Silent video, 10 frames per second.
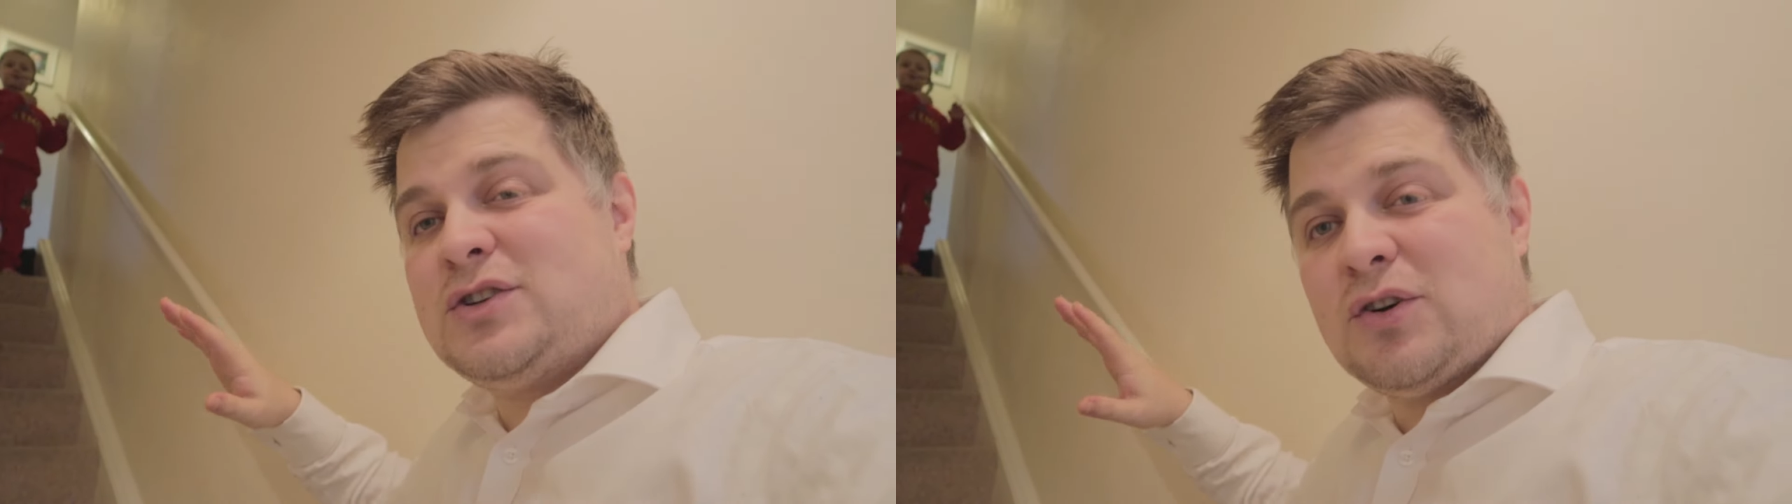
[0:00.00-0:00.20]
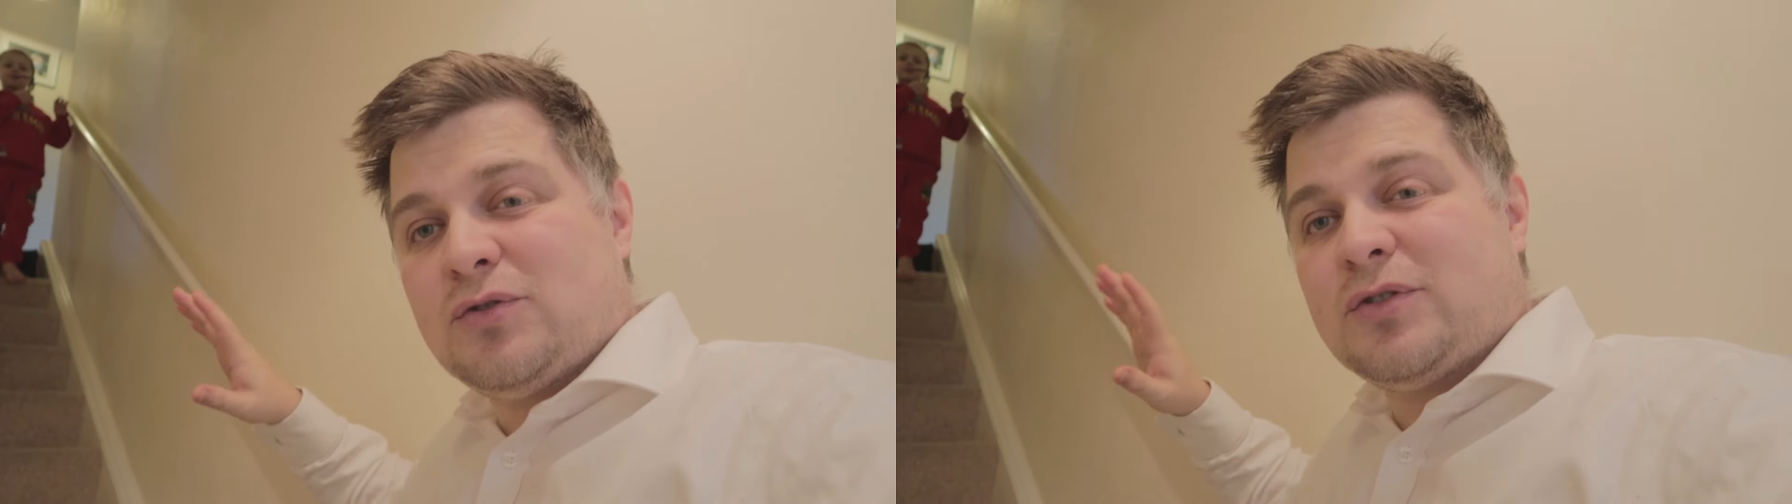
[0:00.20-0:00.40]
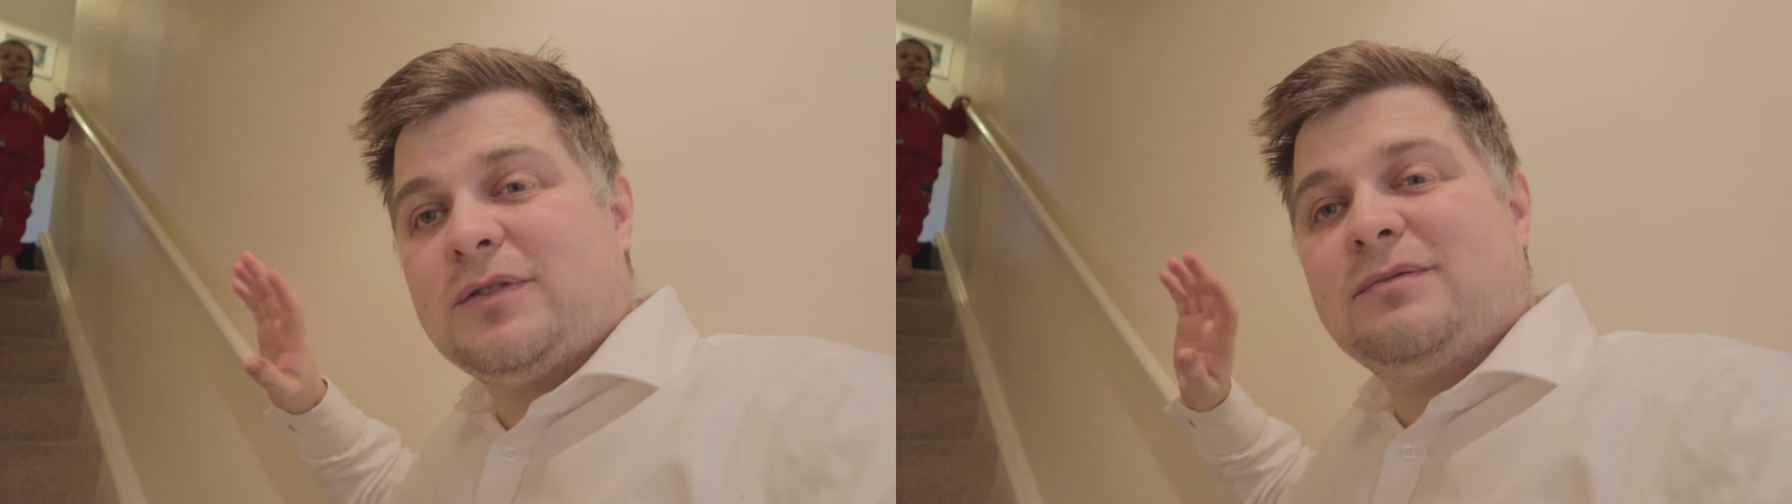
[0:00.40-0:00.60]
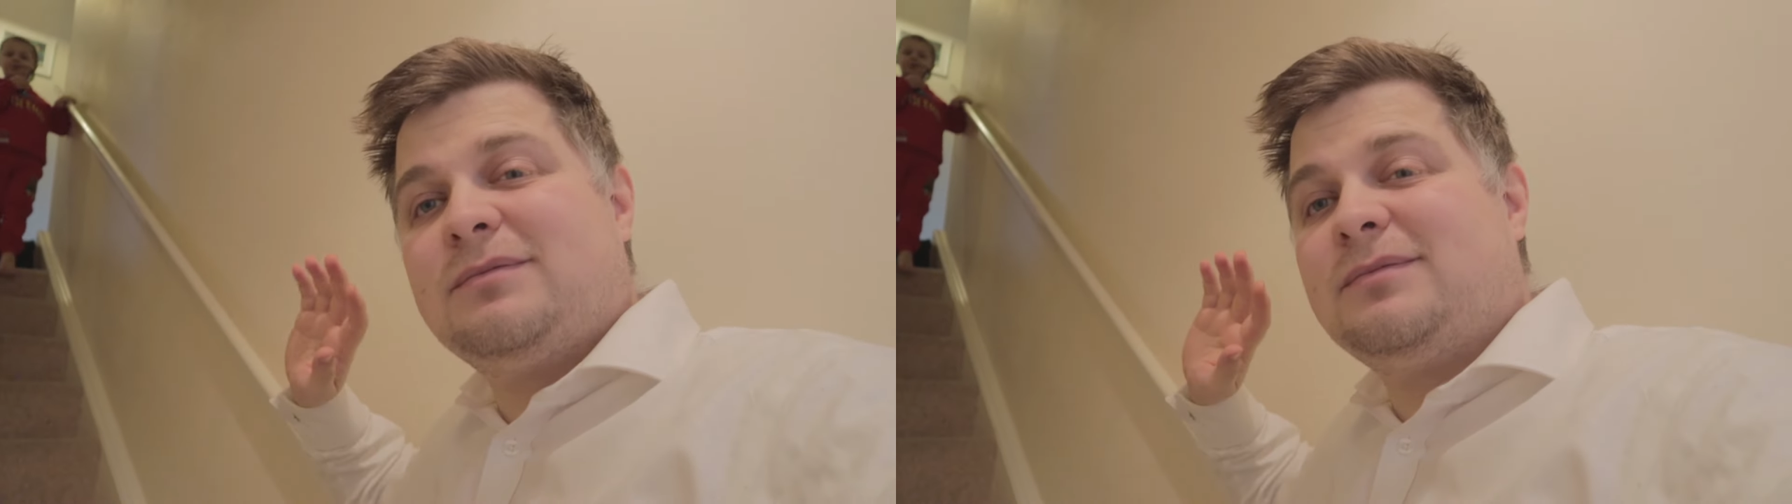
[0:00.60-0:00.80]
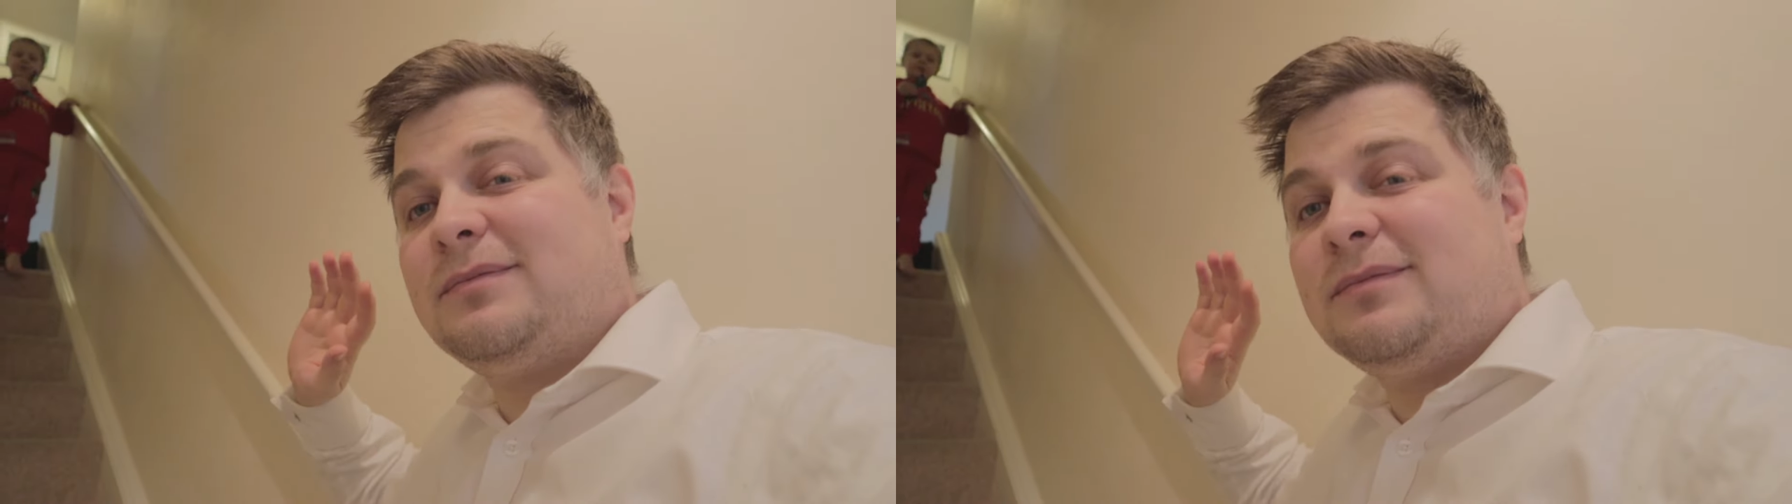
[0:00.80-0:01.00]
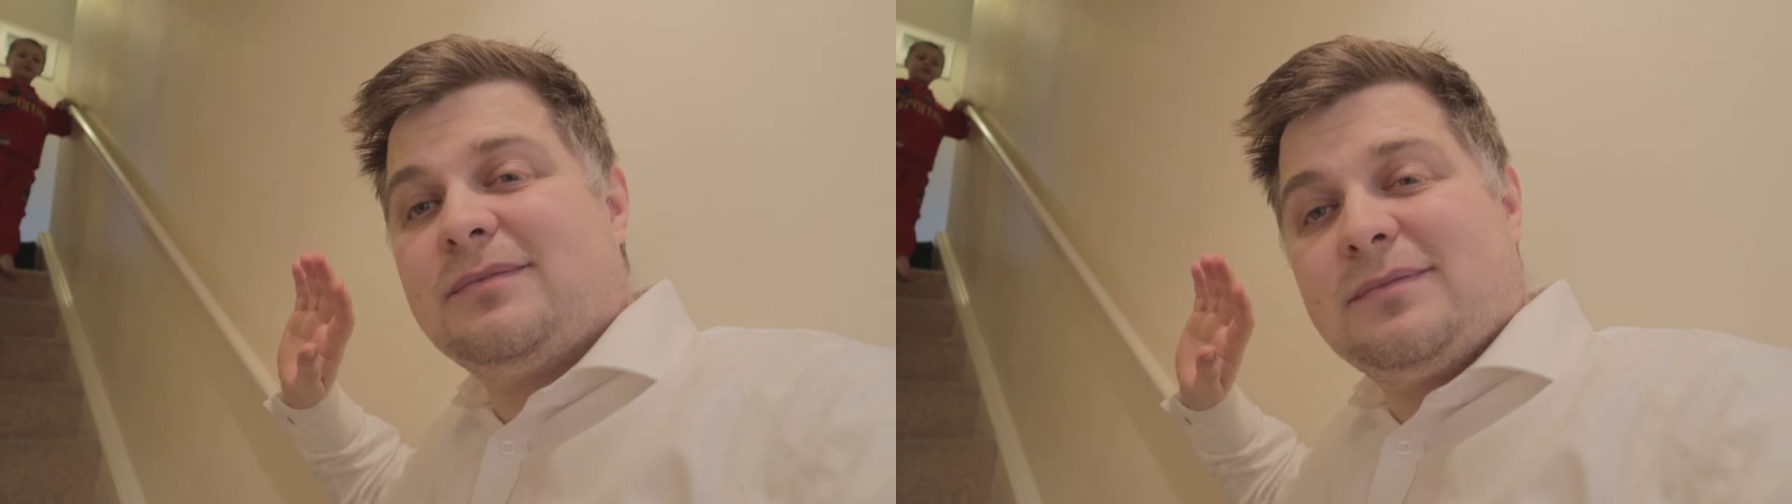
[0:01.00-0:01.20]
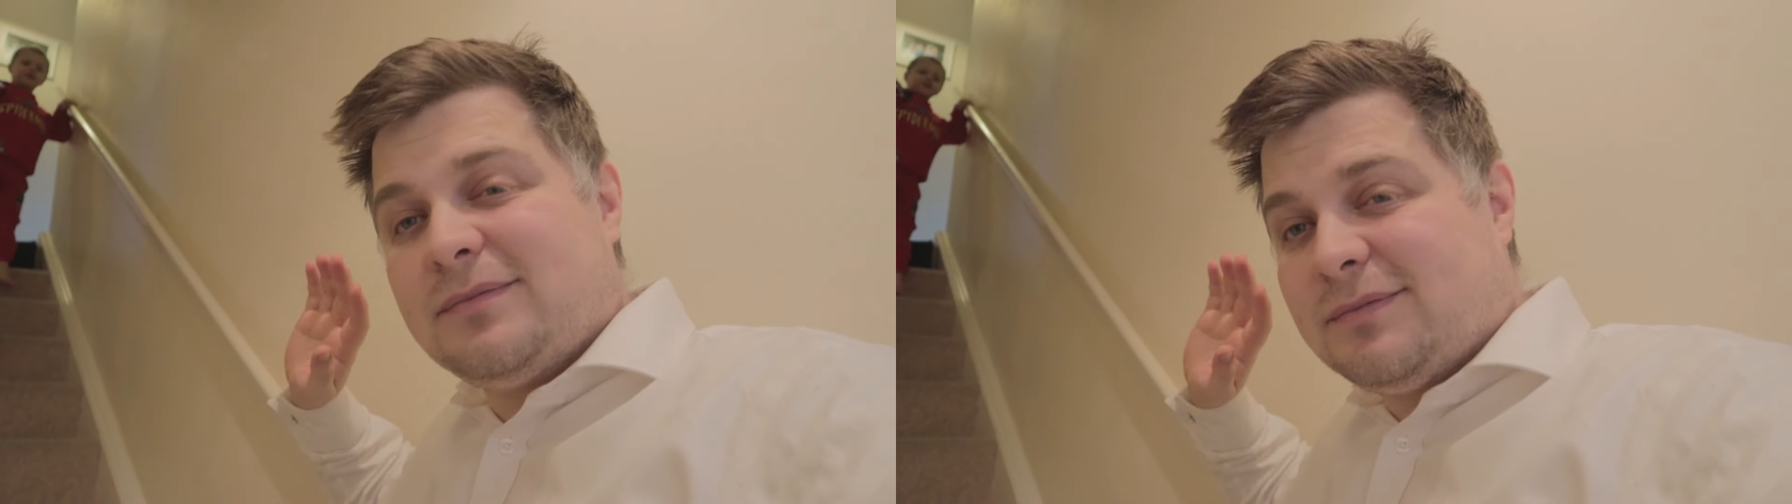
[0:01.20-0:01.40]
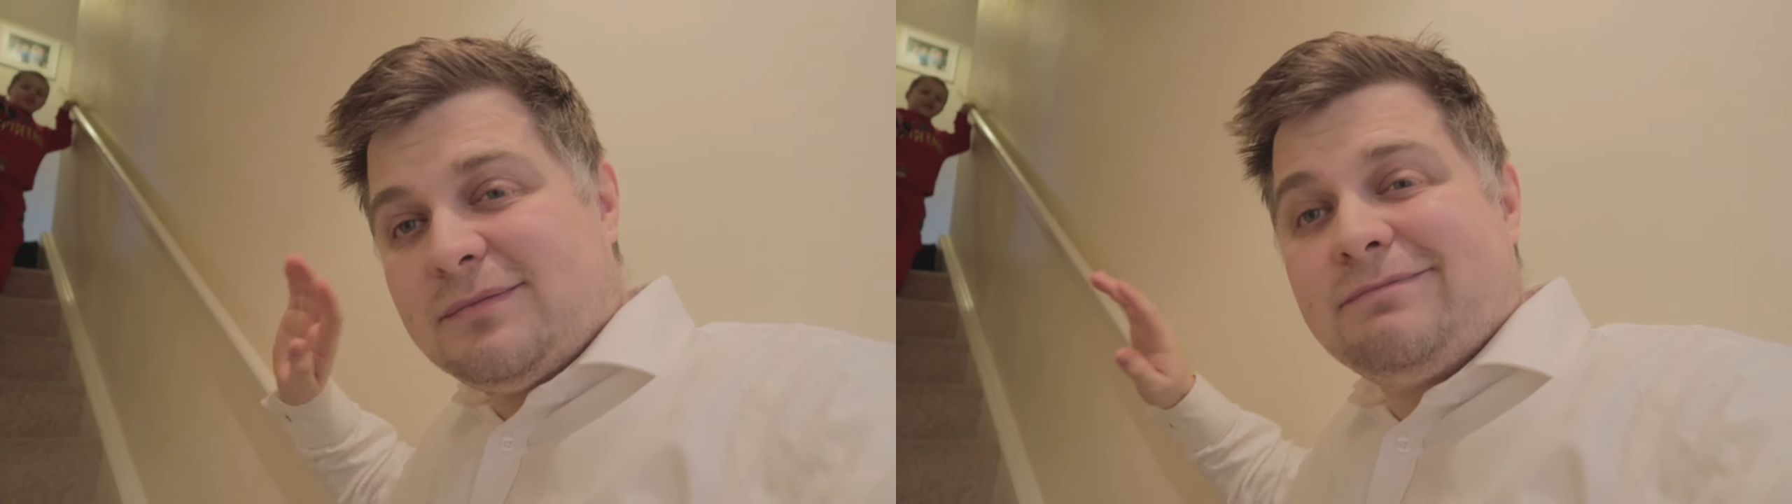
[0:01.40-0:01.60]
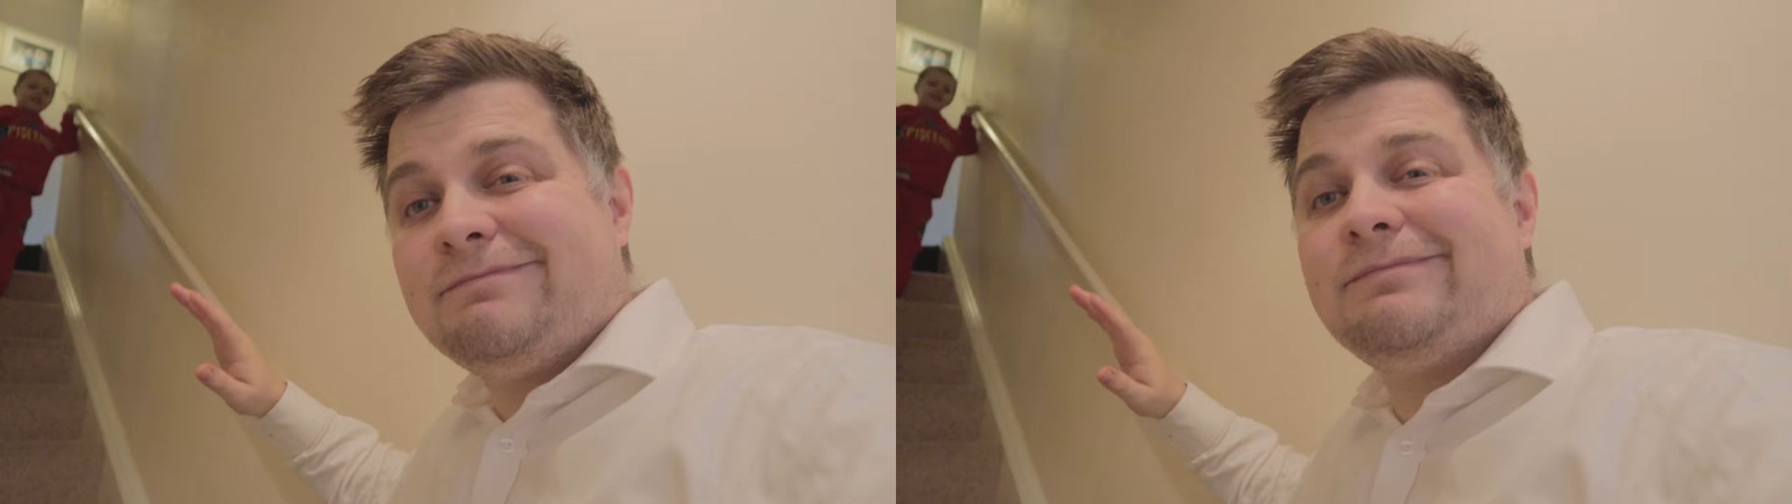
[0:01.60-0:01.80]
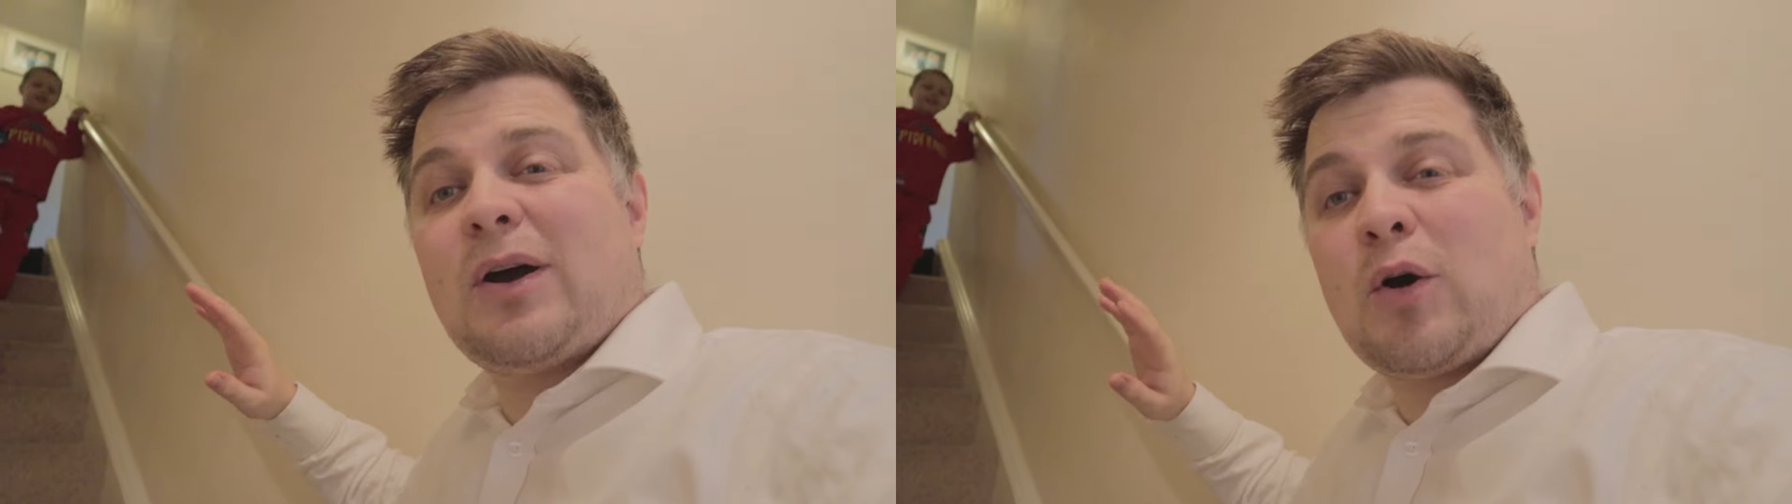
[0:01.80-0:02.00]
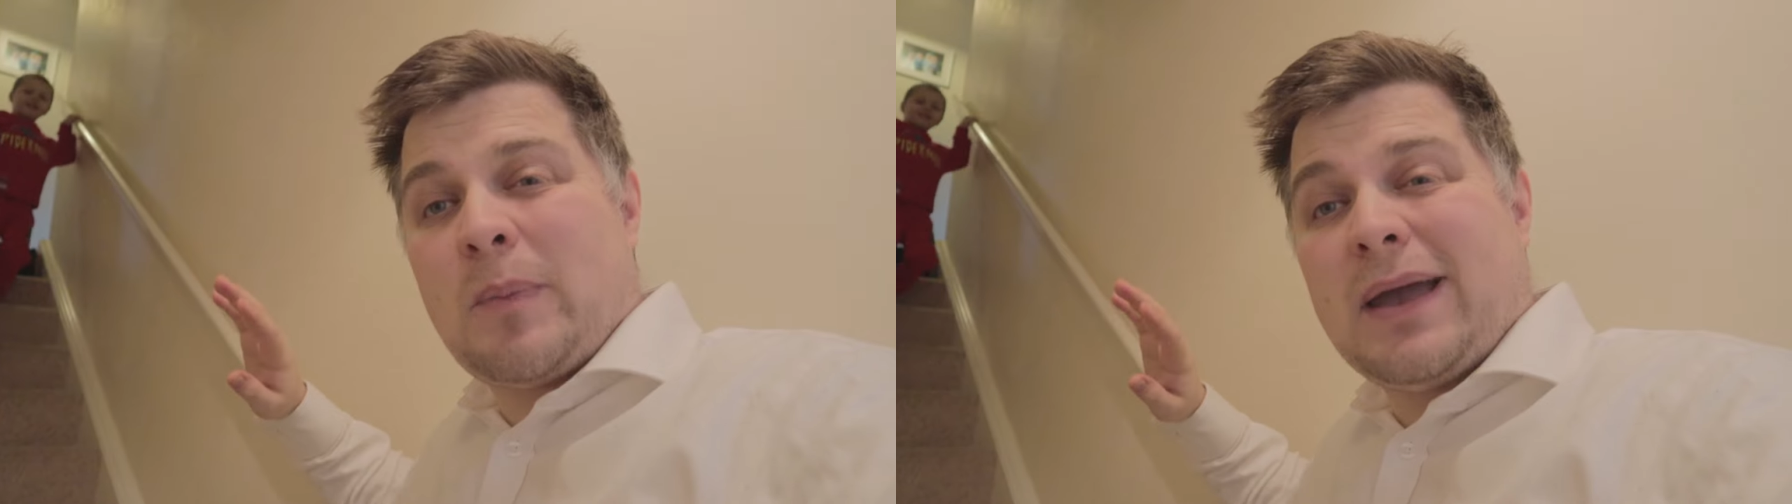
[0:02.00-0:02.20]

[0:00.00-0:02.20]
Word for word: the children are